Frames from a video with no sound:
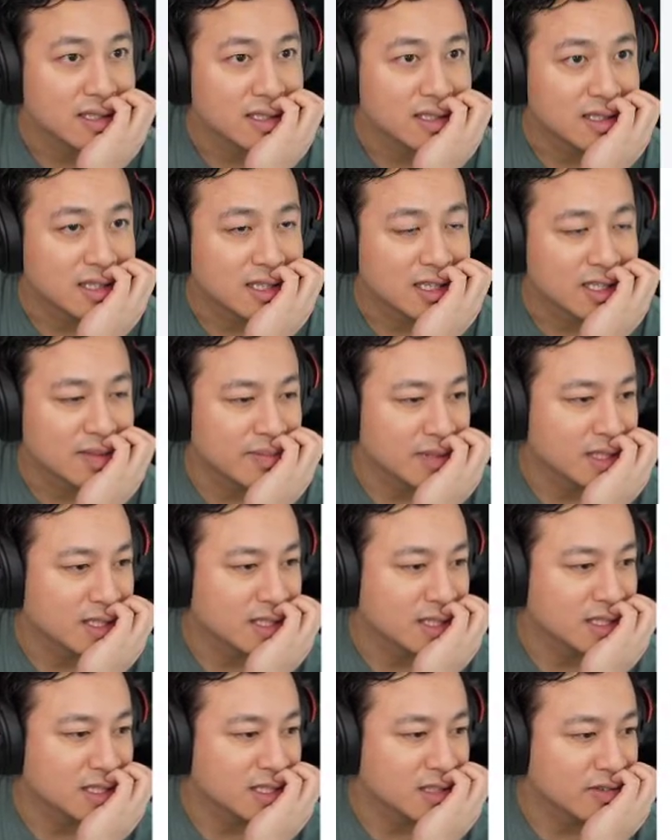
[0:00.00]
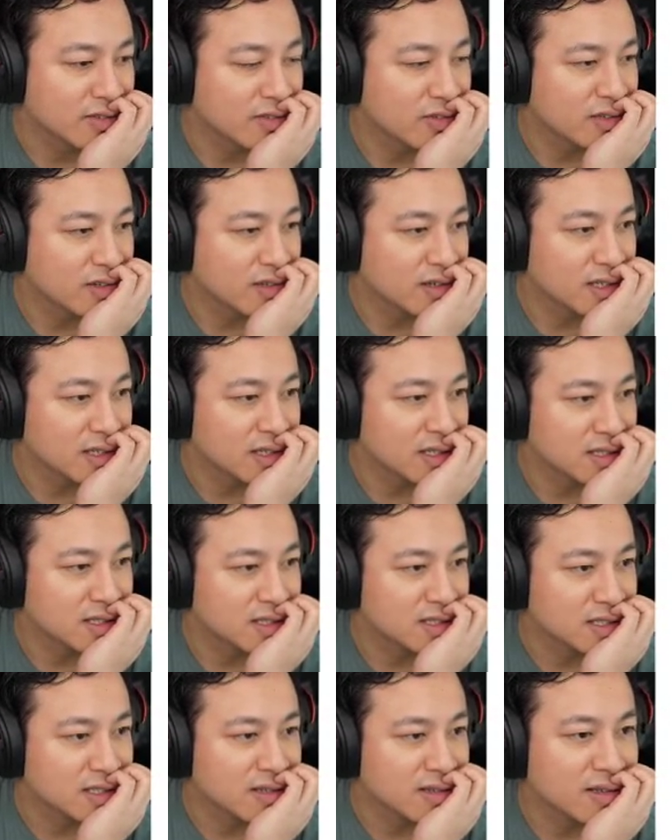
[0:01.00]
documentation for it.
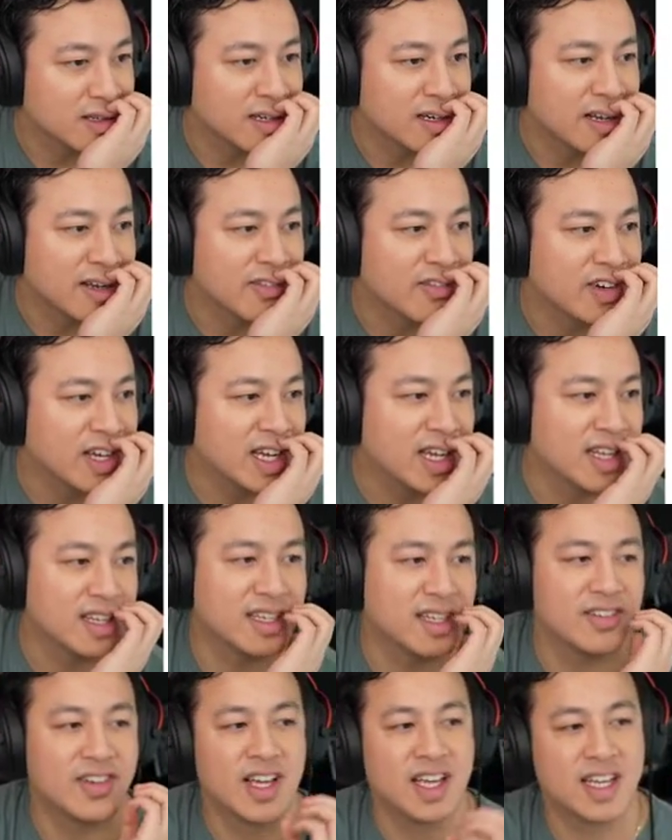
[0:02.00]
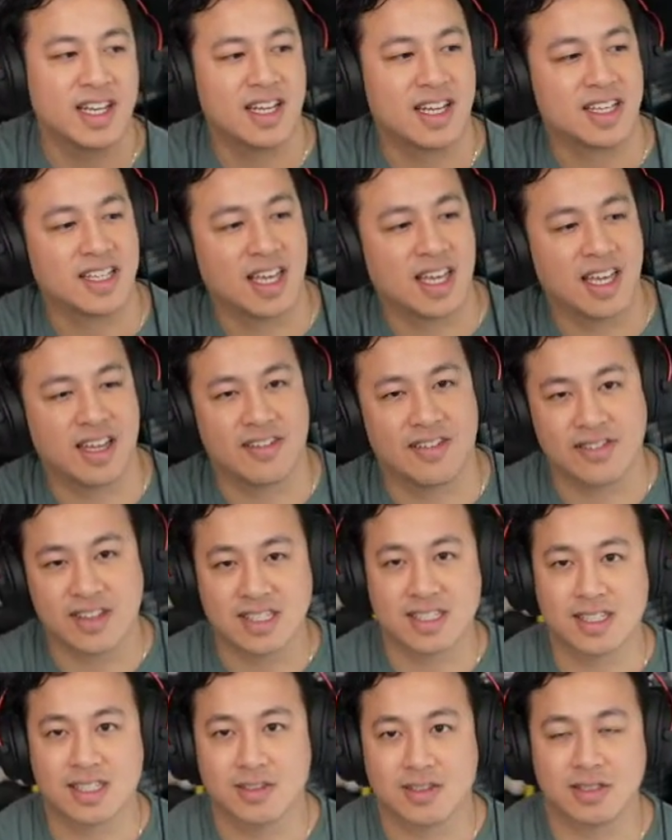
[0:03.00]
So, all right, fine, I cave.
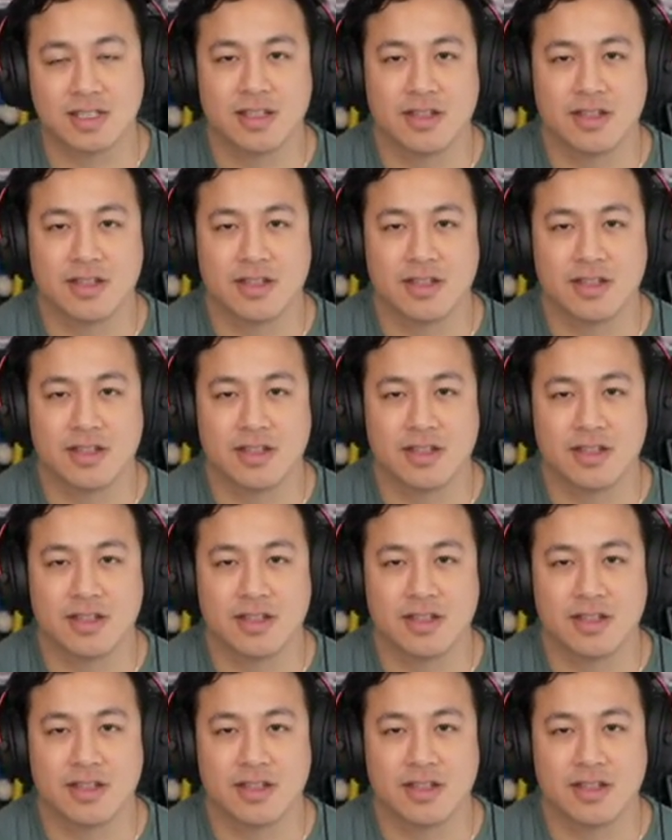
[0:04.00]
Let's go to the